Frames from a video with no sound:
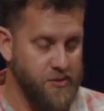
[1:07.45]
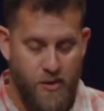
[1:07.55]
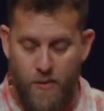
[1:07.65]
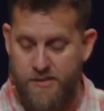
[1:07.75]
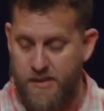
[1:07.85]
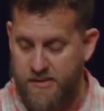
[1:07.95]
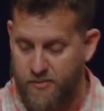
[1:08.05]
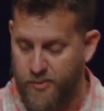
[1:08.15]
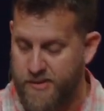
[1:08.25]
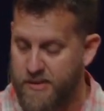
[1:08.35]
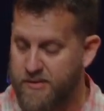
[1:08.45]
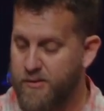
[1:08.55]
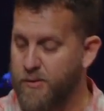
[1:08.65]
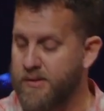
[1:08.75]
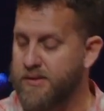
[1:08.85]
shows us, and presents
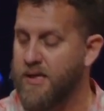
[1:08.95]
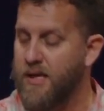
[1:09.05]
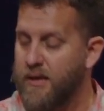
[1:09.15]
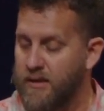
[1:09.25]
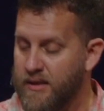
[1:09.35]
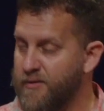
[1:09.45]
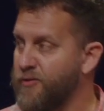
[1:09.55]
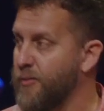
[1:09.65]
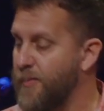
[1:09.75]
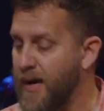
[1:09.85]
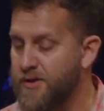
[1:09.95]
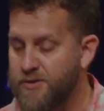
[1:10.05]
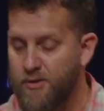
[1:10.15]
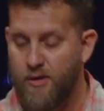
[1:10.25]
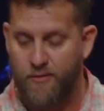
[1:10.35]
to us that living from a
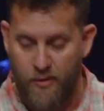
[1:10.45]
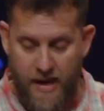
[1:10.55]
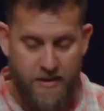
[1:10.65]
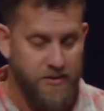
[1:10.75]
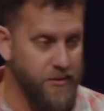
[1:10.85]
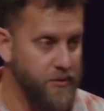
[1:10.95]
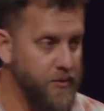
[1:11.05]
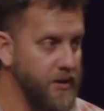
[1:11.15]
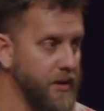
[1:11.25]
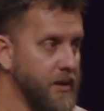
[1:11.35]
posture of gratitude